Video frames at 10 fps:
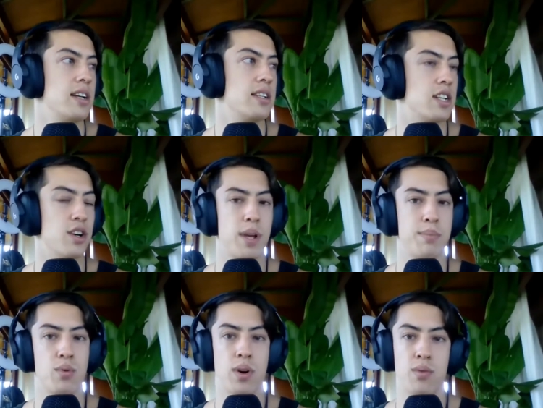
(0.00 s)
show
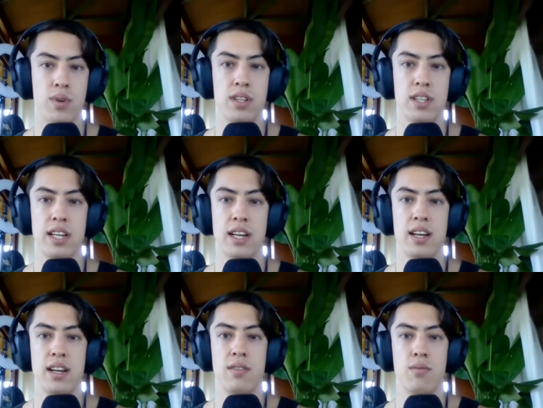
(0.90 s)
people what really
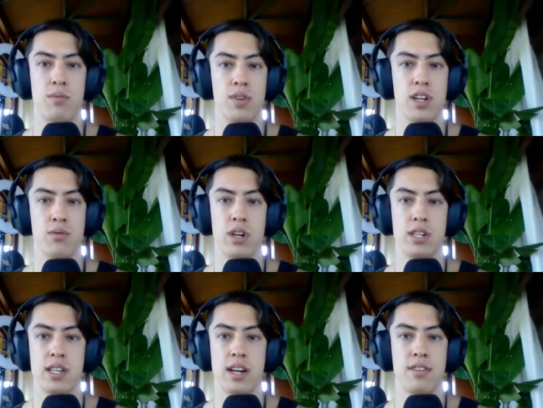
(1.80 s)

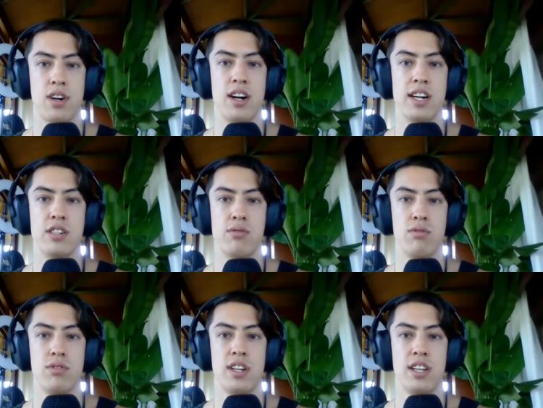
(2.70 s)
works, like if there are any
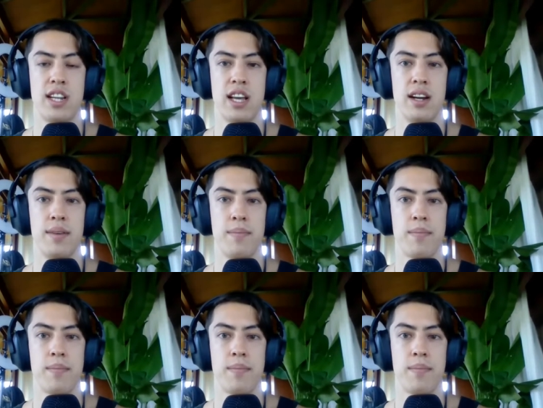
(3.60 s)
truths in the data.